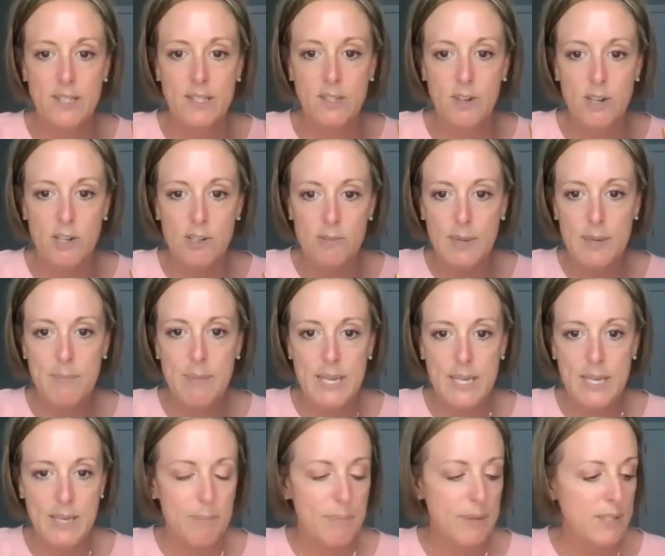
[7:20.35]
So all my
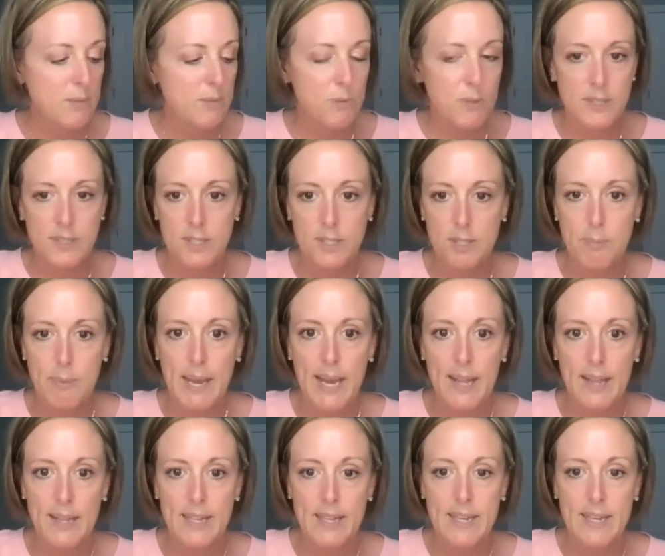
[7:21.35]
makeup is one little
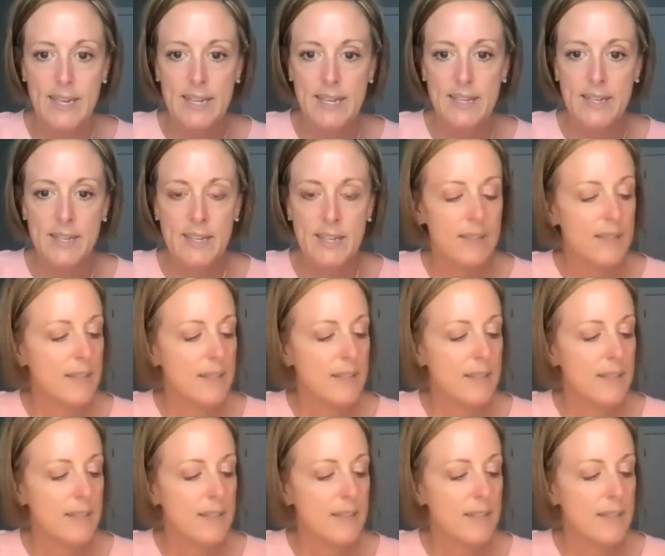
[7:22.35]
palette, and